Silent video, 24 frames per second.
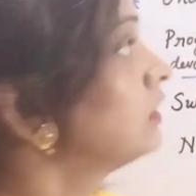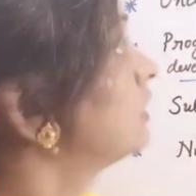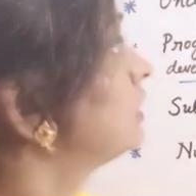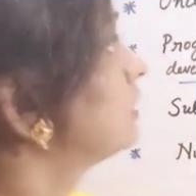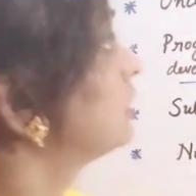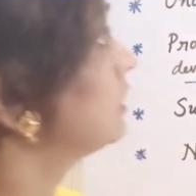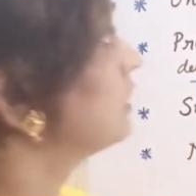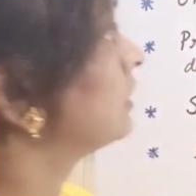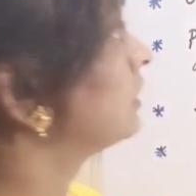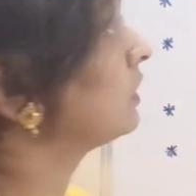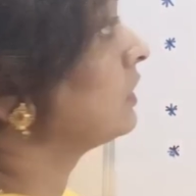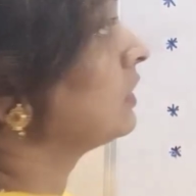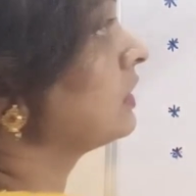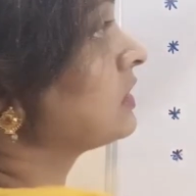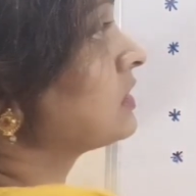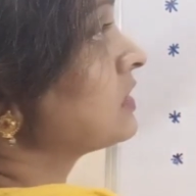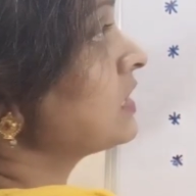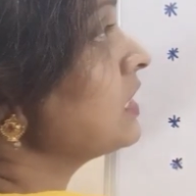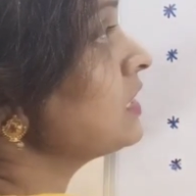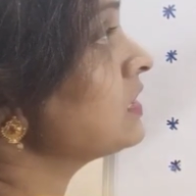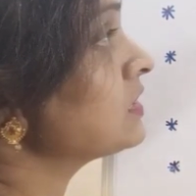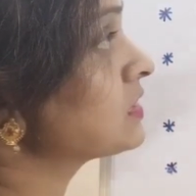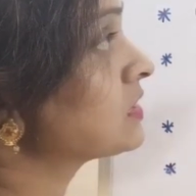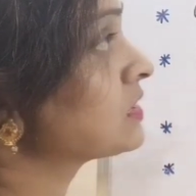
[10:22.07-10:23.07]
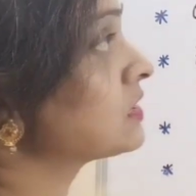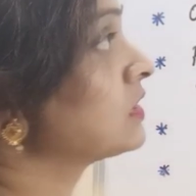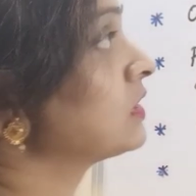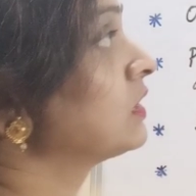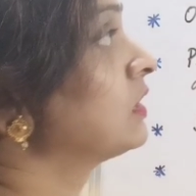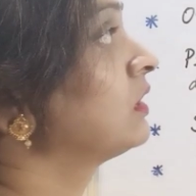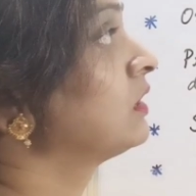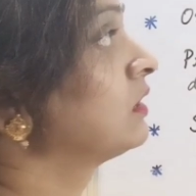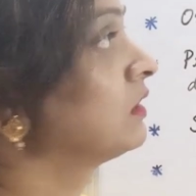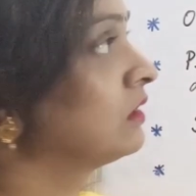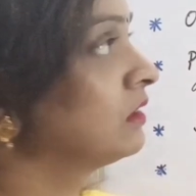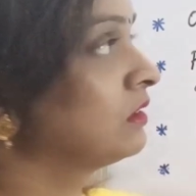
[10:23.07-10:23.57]
It says
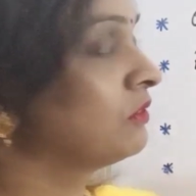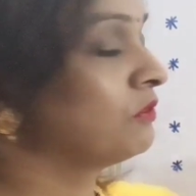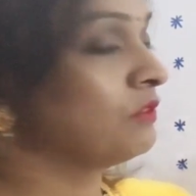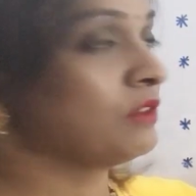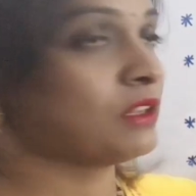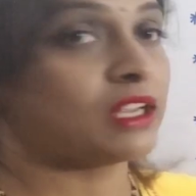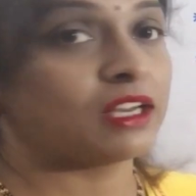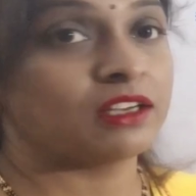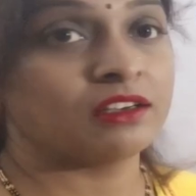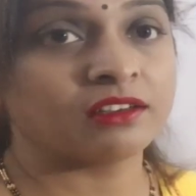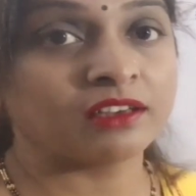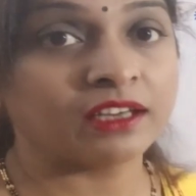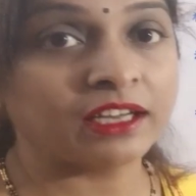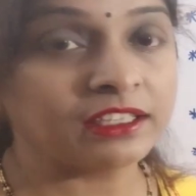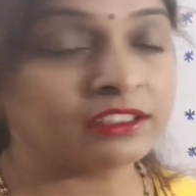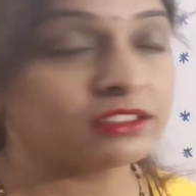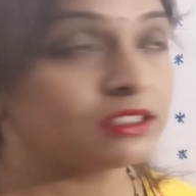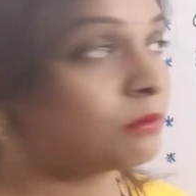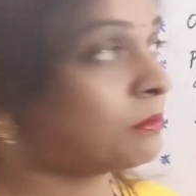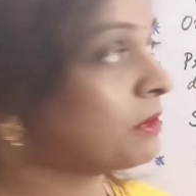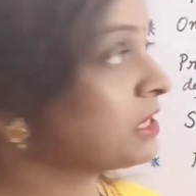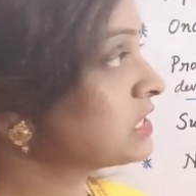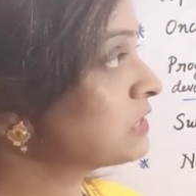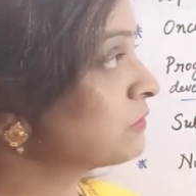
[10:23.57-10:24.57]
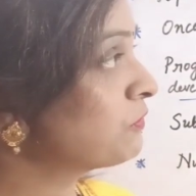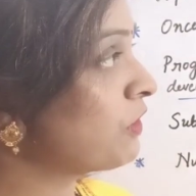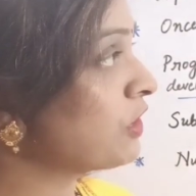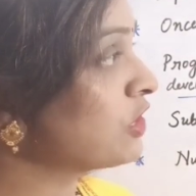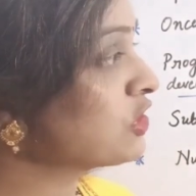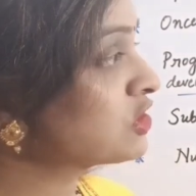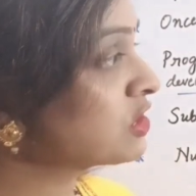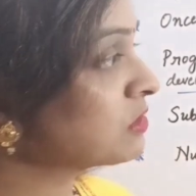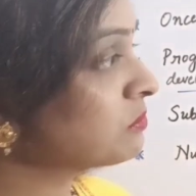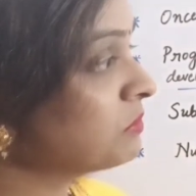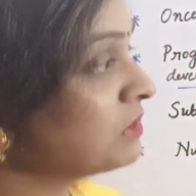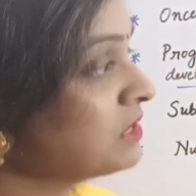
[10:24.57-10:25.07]
we can treat them as function
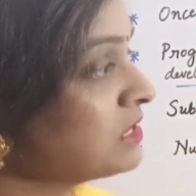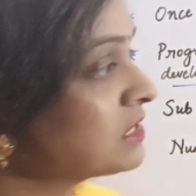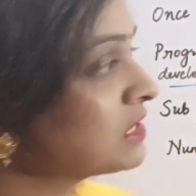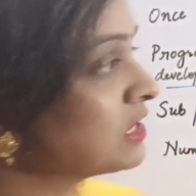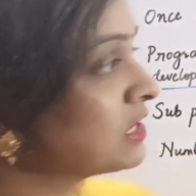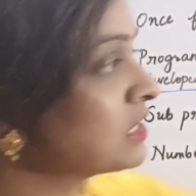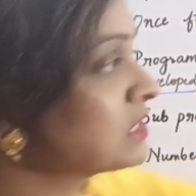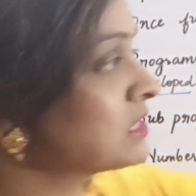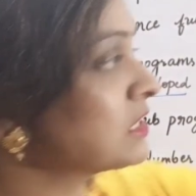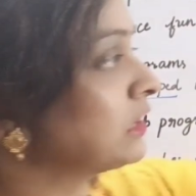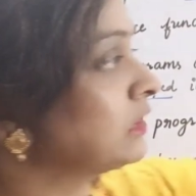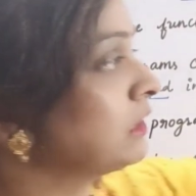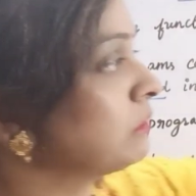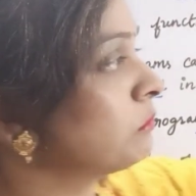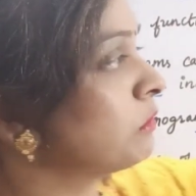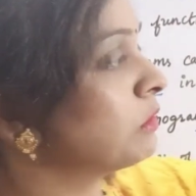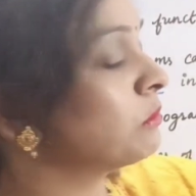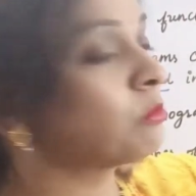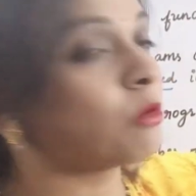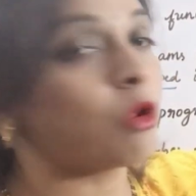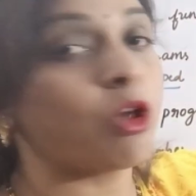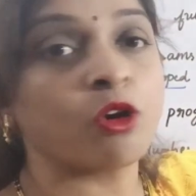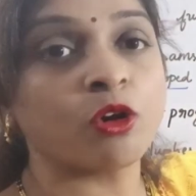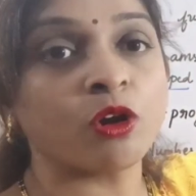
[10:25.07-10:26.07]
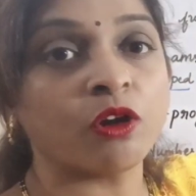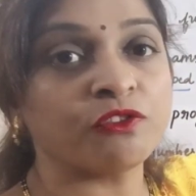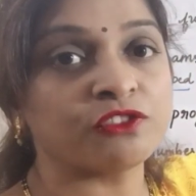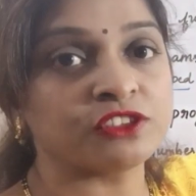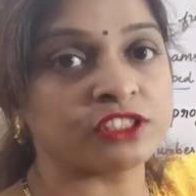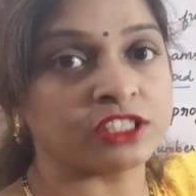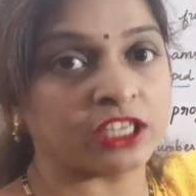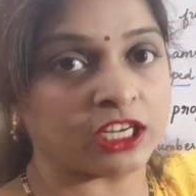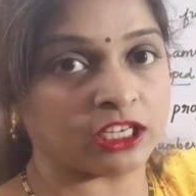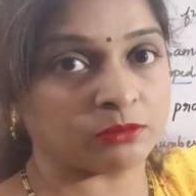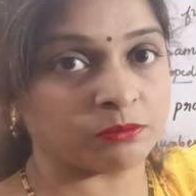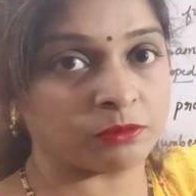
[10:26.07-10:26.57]
means it is nothing but block of
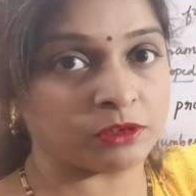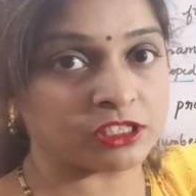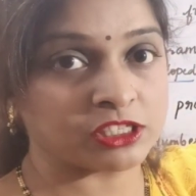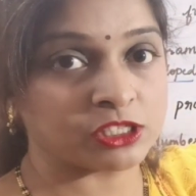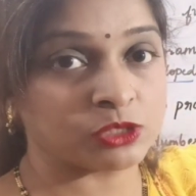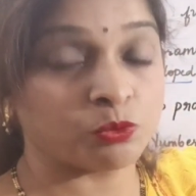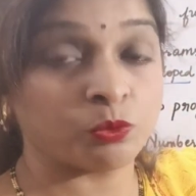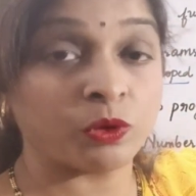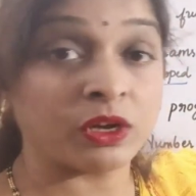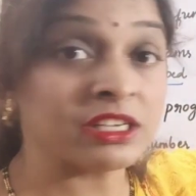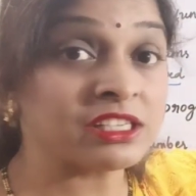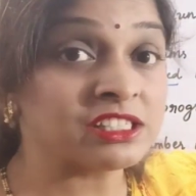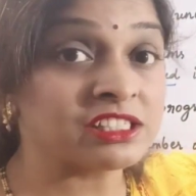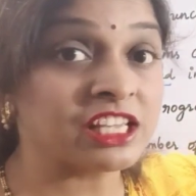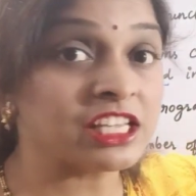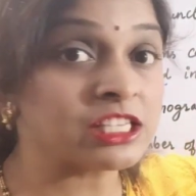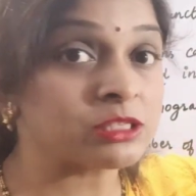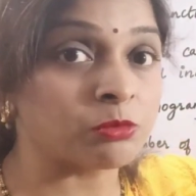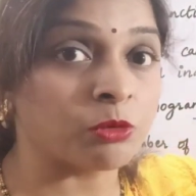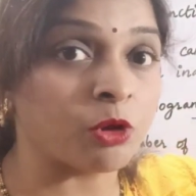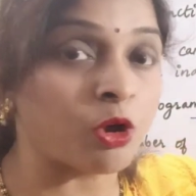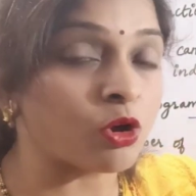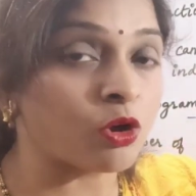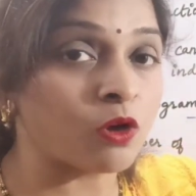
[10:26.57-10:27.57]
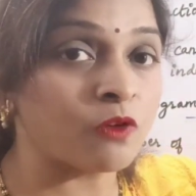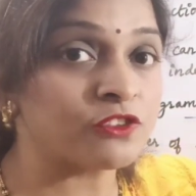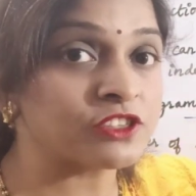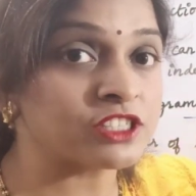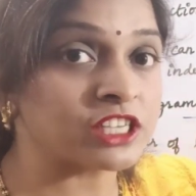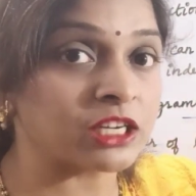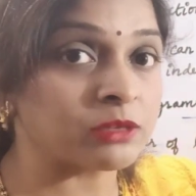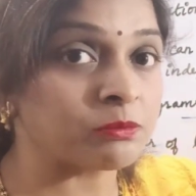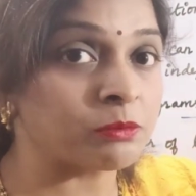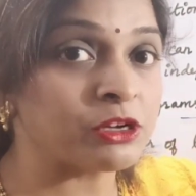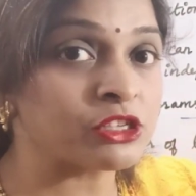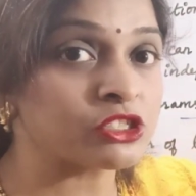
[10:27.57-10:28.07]
statements. Once these block of statements
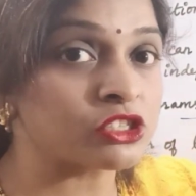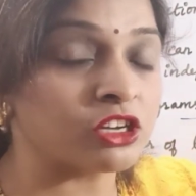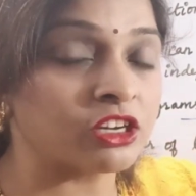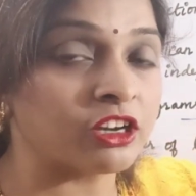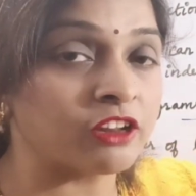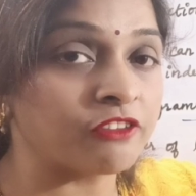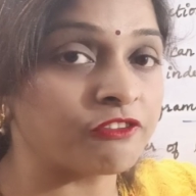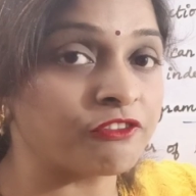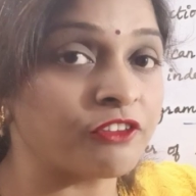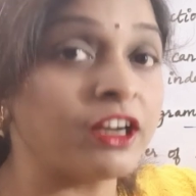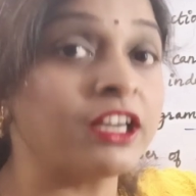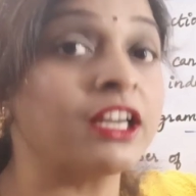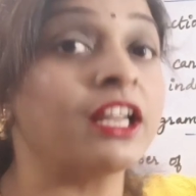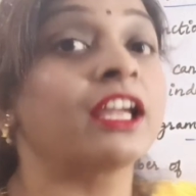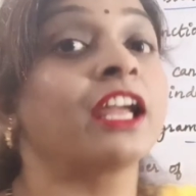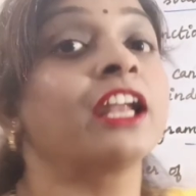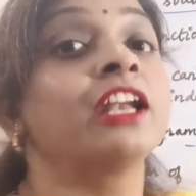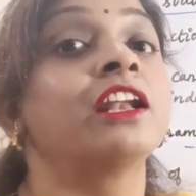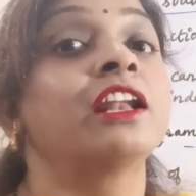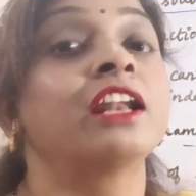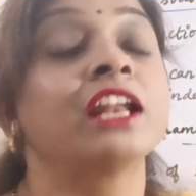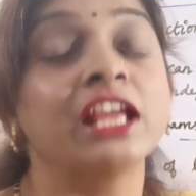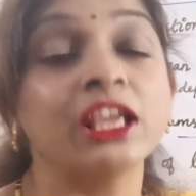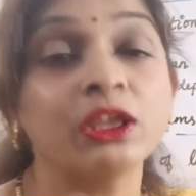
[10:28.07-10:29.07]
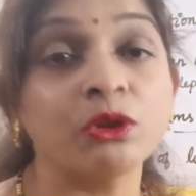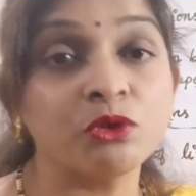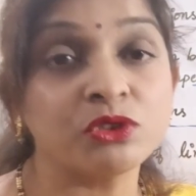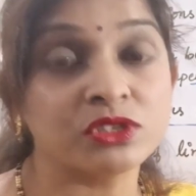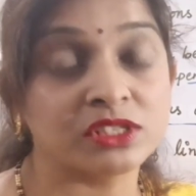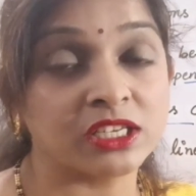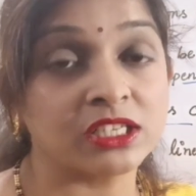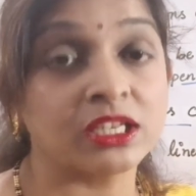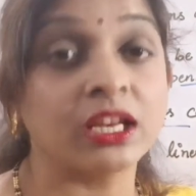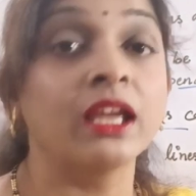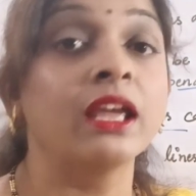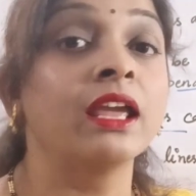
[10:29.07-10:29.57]
are defined, I can reuse it
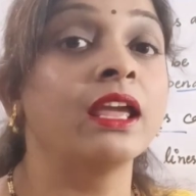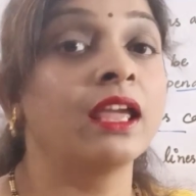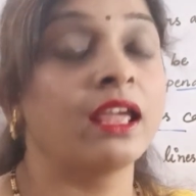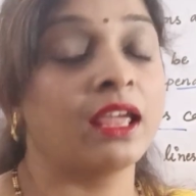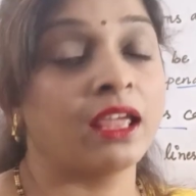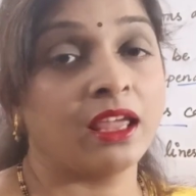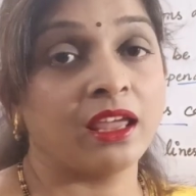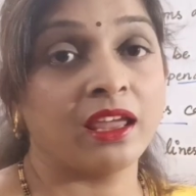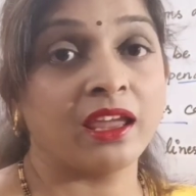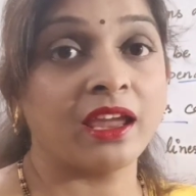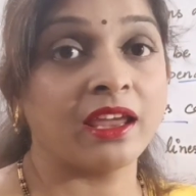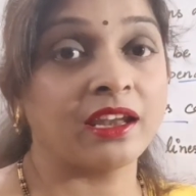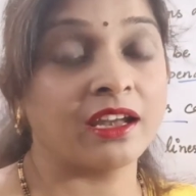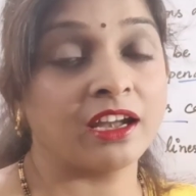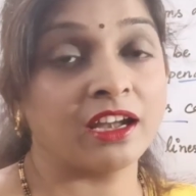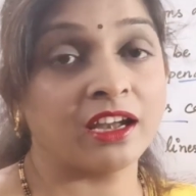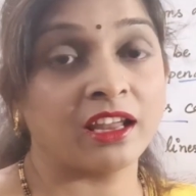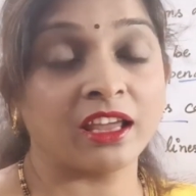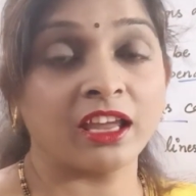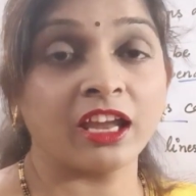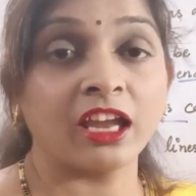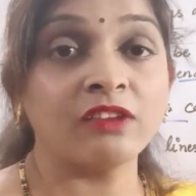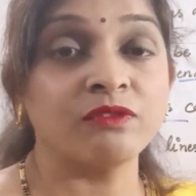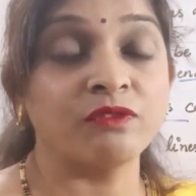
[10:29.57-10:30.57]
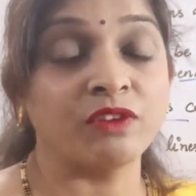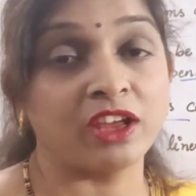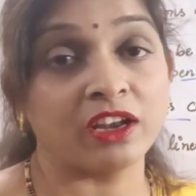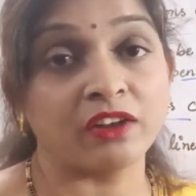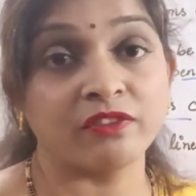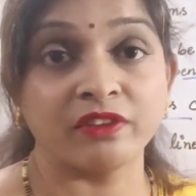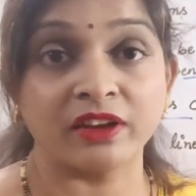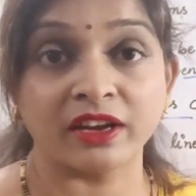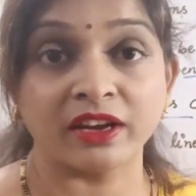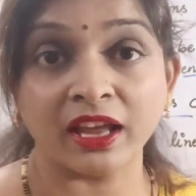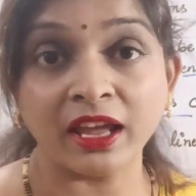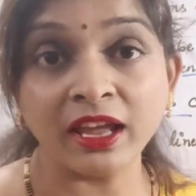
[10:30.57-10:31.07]
again and again wherever
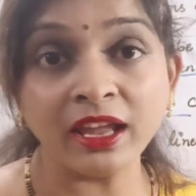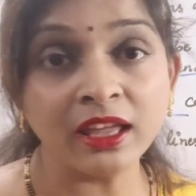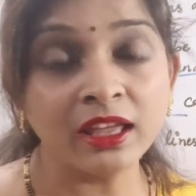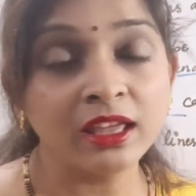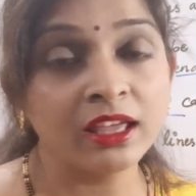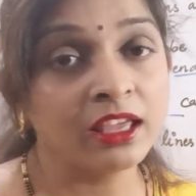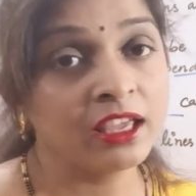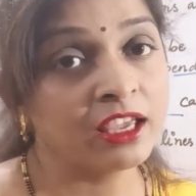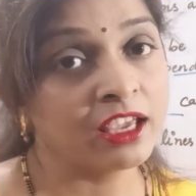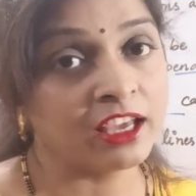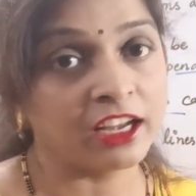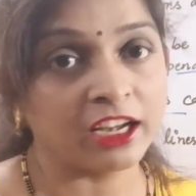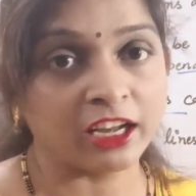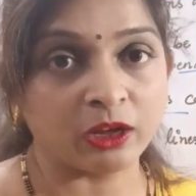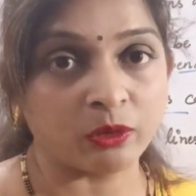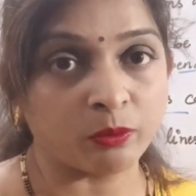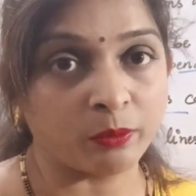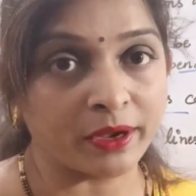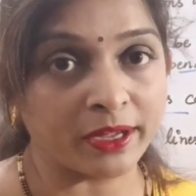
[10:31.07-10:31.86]
I require.